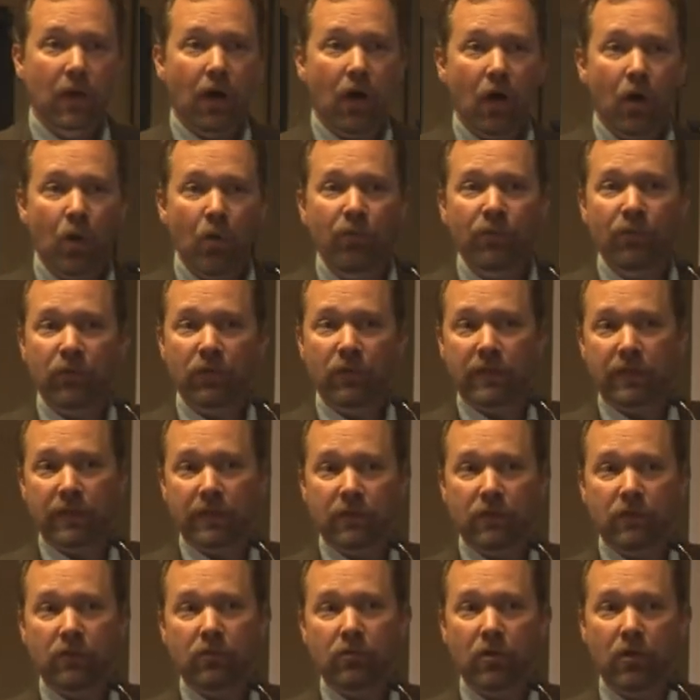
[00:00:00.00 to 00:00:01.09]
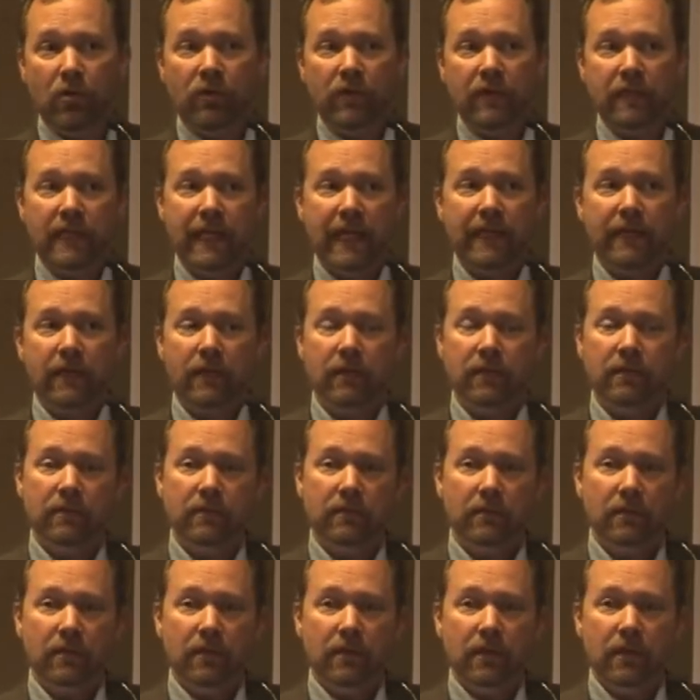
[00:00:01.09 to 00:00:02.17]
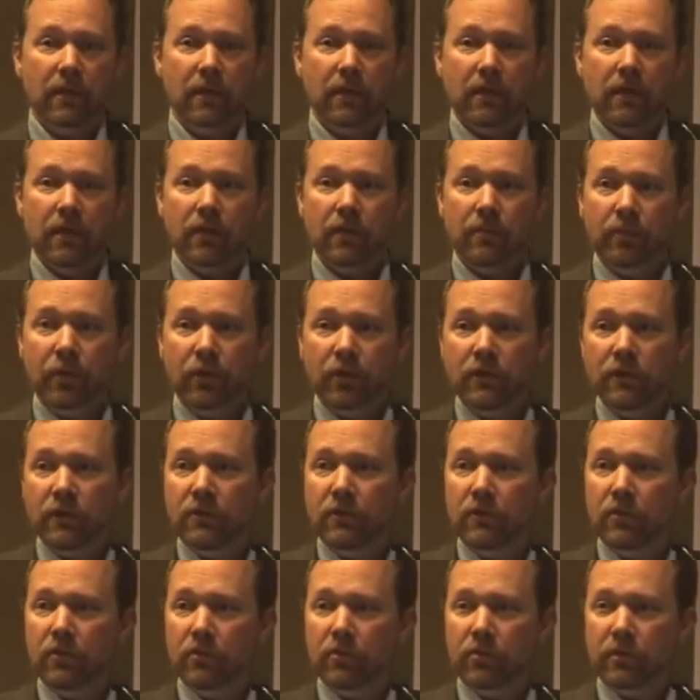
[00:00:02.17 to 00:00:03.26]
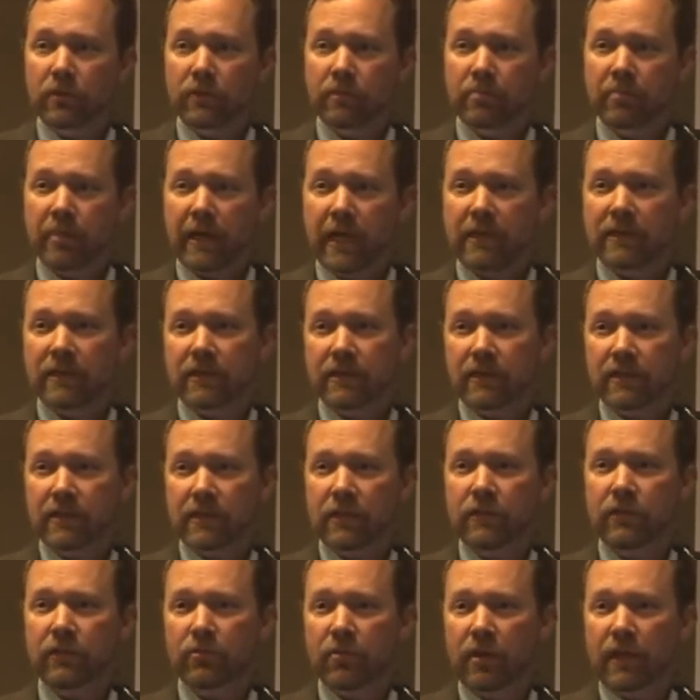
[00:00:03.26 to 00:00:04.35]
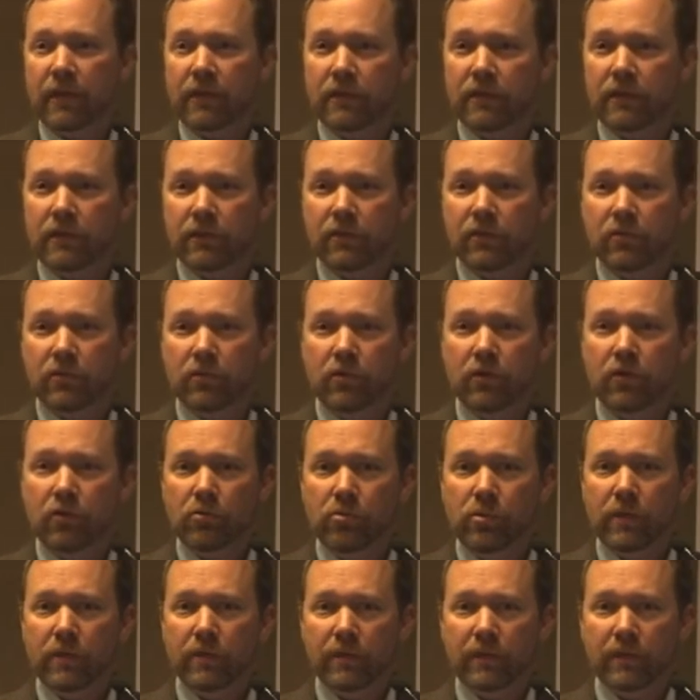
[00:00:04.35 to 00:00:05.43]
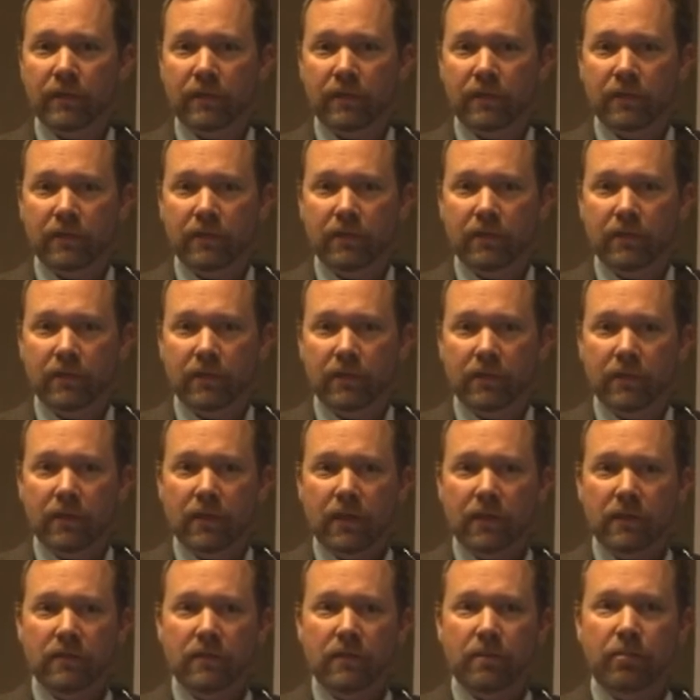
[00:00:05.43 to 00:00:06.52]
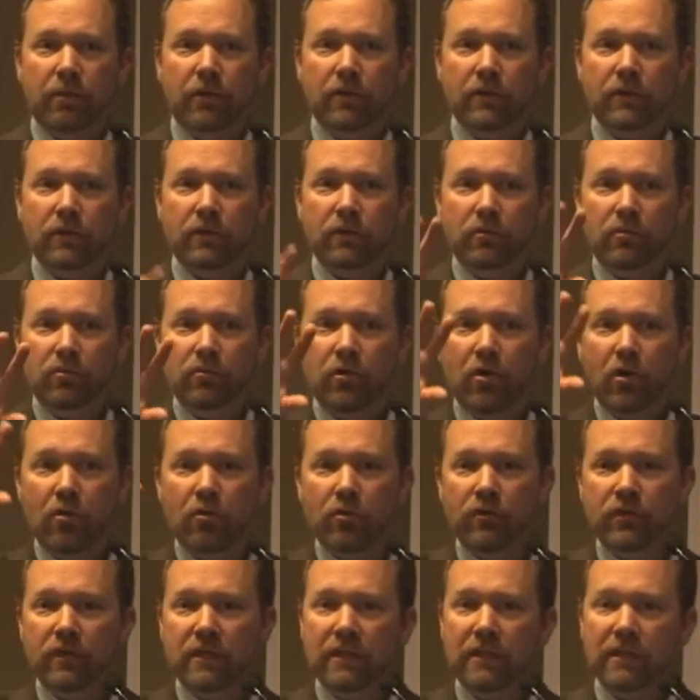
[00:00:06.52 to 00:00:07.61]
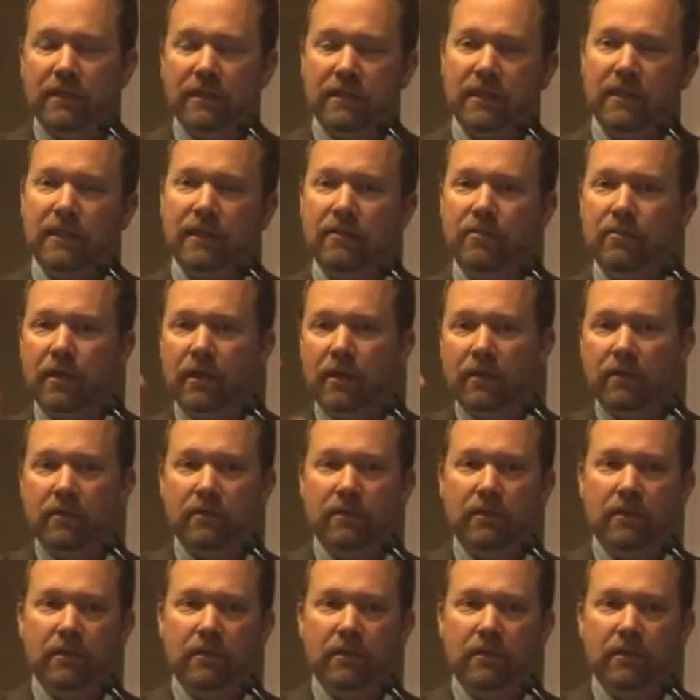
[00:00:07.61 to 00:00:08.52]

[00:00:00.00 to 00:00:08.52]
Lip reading: Hopefully you know the data. The person who is best situated to tune a query is the person who knows the schema.